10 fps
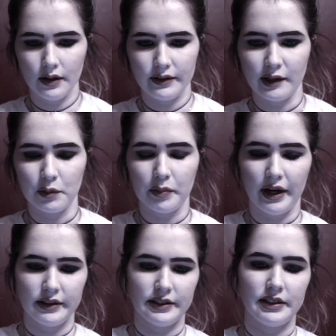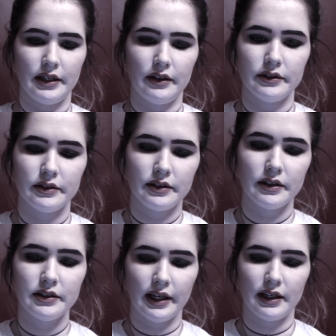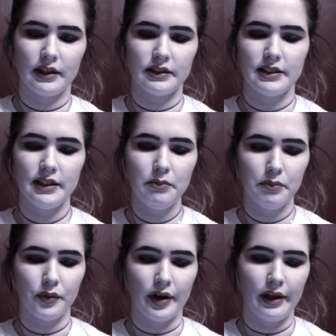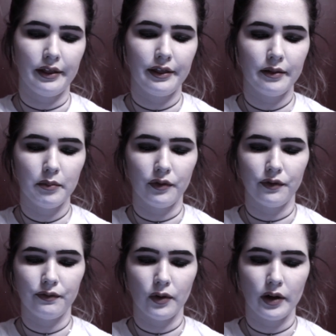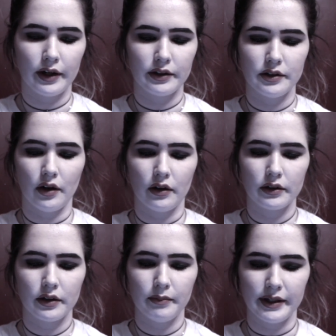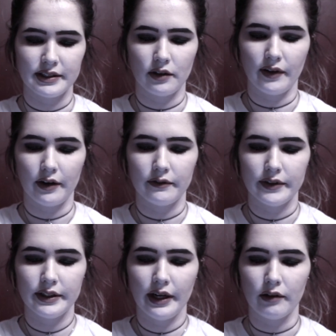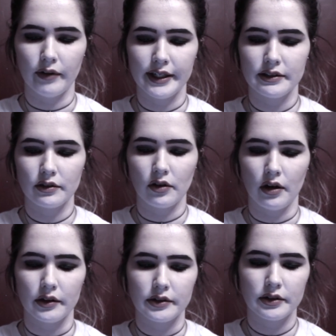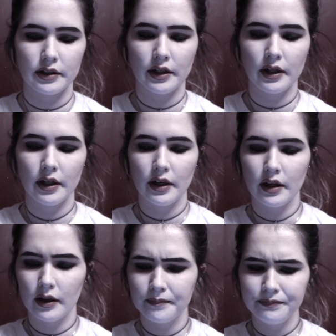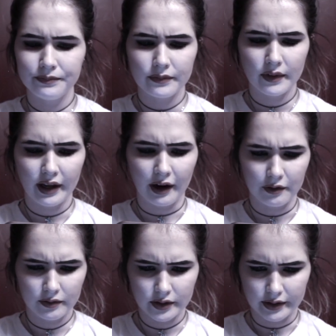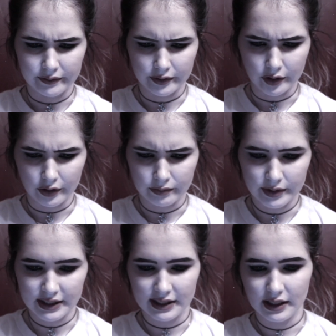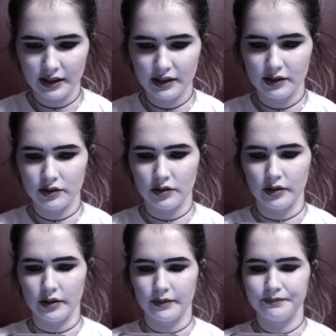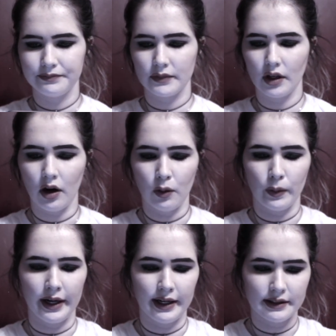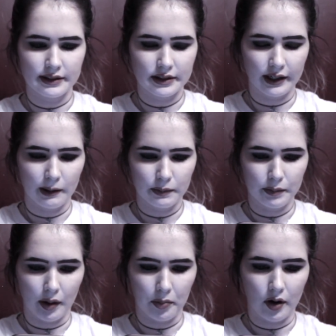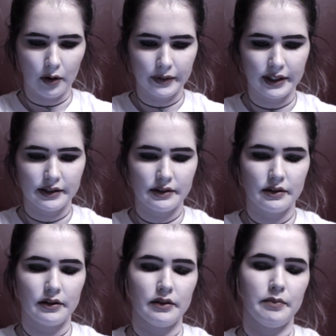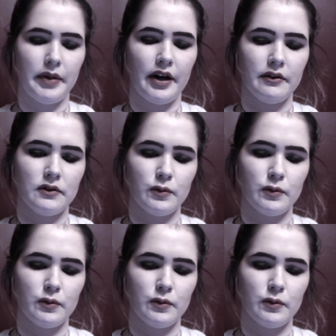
and they were by the stairs. Taking a deep breath before I could talk myself out of it, I raced across out of the living room, skidded into the hallway, and slammed my palm against the pair of